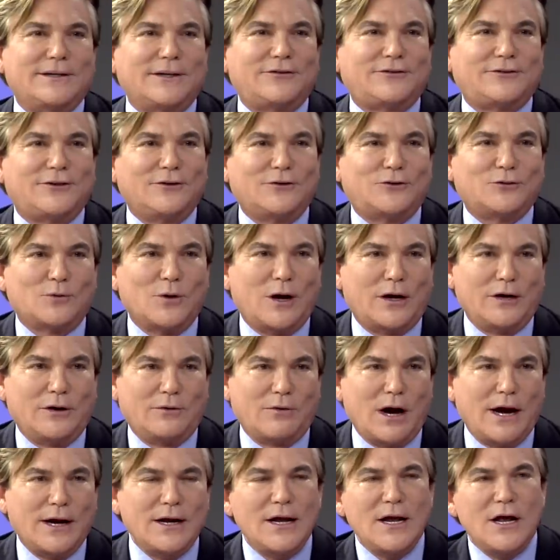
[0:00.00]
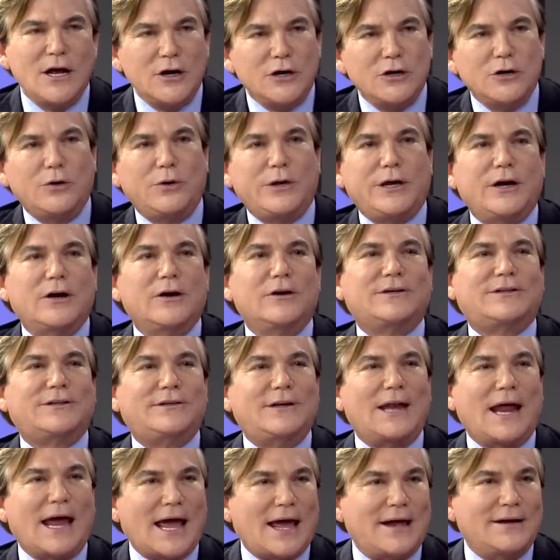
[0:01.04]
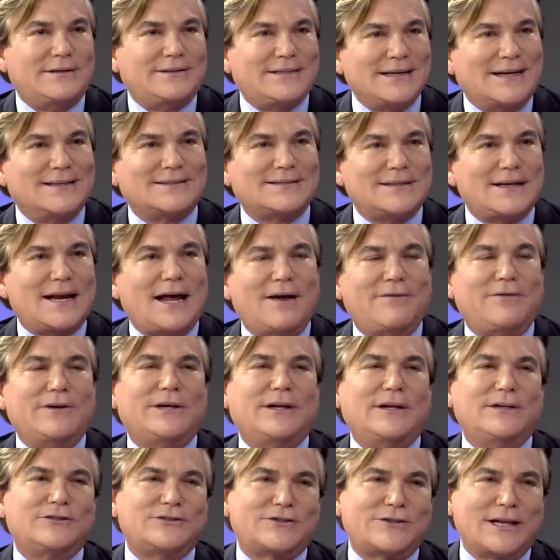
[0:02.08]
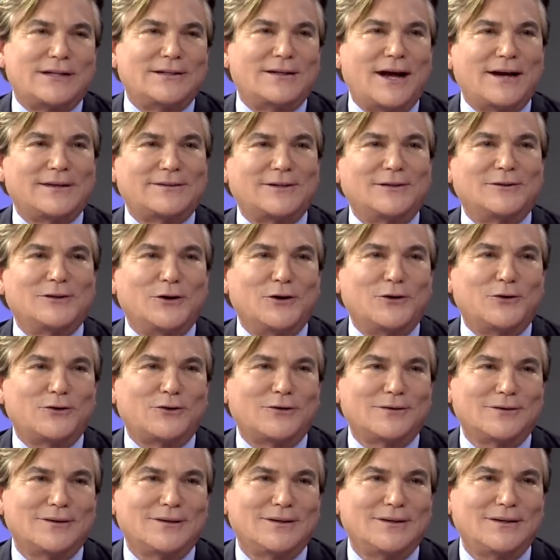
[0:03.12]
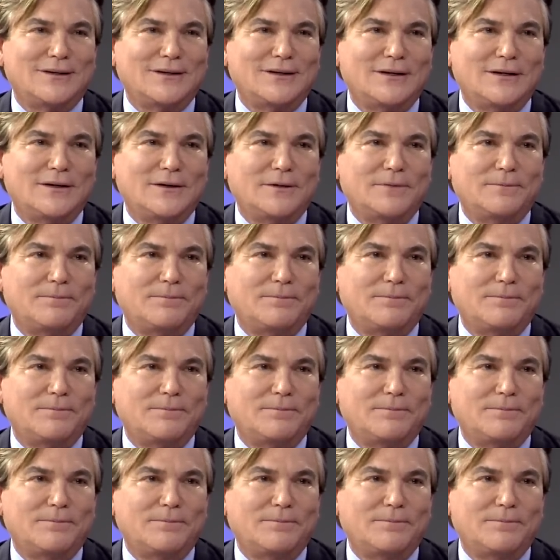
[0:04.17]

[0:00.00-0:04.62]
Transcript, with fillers: distance runner, right? Who here ha- doesn't have an inch they'd like to lose? That's